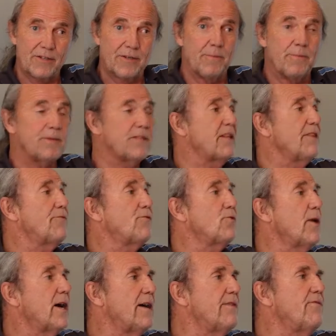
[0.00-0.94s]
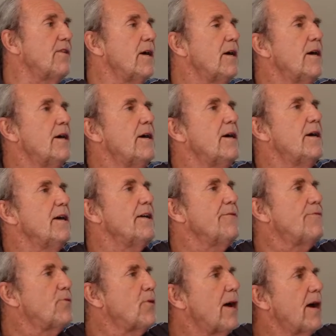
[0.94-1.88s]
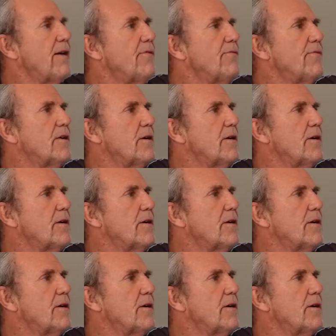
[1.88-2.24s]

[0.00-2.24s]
but if you have